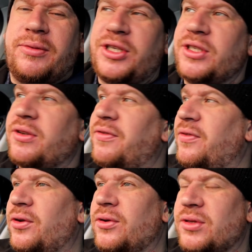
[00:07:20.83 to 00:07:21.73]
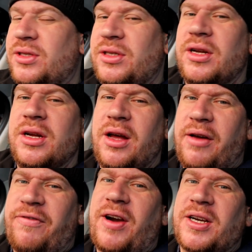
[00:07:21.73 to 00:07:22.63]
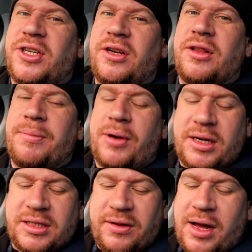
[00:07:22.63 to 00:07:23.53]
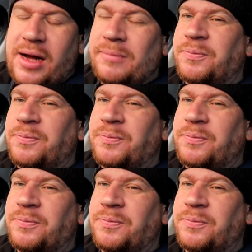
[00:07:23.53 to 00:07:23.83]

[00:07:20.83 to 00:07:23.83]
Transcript: which is of course a fraction of the price of that.